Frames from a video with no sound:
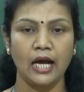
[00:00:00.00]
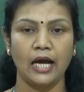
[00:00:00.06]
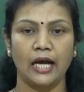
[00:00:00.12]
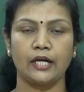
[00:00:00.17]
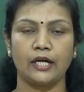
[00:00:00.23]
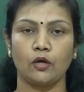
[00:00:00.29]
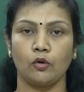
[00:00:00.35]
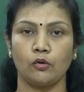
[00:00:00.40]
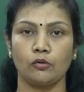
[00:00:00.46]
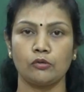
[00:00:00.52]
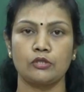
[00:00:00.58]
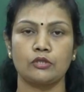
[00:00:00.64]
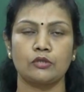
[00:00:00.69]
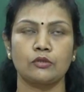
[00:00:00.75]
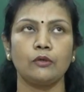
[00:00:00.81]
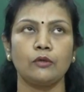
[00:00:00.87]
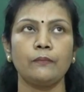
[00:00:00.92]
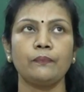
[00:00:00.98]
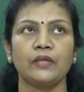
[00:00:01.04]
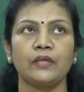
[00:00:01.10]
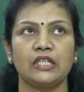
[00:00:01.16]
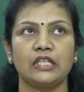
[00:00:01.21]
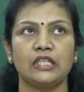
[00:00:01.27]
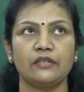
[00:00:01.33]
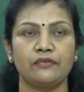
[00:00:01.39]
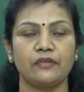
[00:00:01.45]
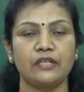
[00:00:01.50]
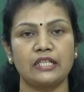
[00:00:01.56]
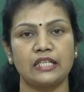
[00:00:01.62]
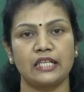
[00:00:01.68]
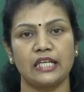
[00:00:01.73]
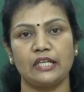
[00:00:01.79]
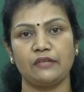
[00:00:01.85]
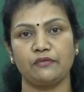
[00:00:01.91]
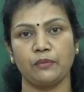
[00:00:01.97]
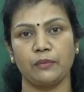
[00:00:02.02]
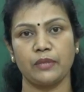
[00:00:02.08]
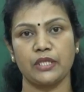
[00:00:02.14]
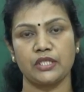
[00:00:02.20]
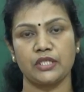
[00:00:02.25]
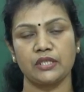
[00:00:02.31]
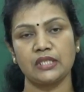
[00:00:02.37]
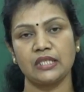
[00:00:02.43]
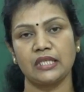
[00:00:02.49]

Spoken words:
and also different information